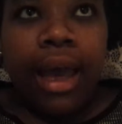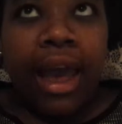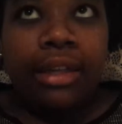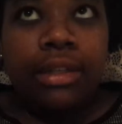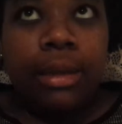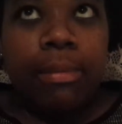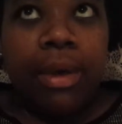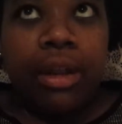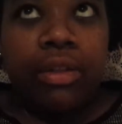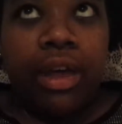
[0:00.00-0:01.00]
act in a
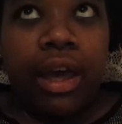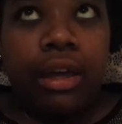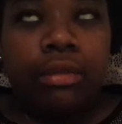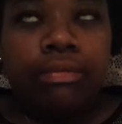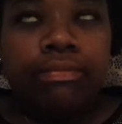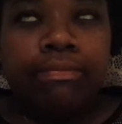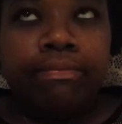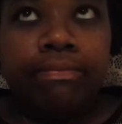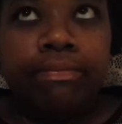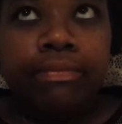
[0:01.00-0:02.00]
manner that
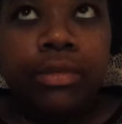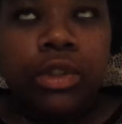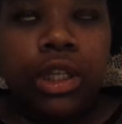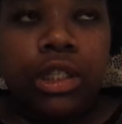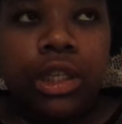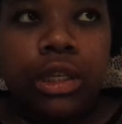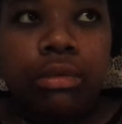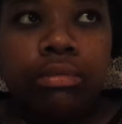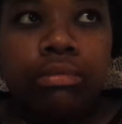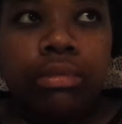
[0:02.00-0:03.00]

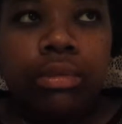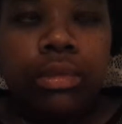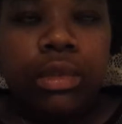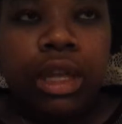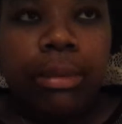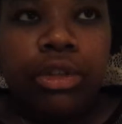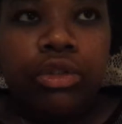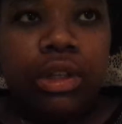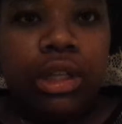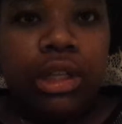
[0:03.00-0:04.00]
doesn't
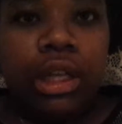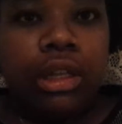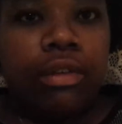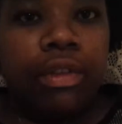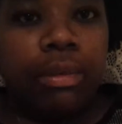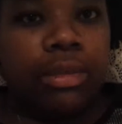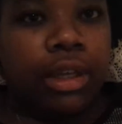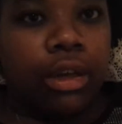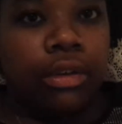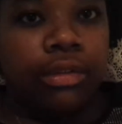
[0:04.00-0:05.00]
demonstrate that they love
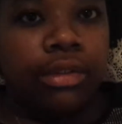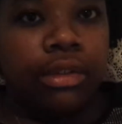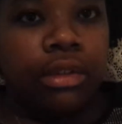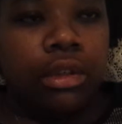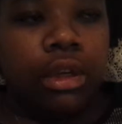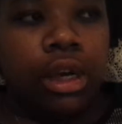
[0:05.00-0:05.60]
themselves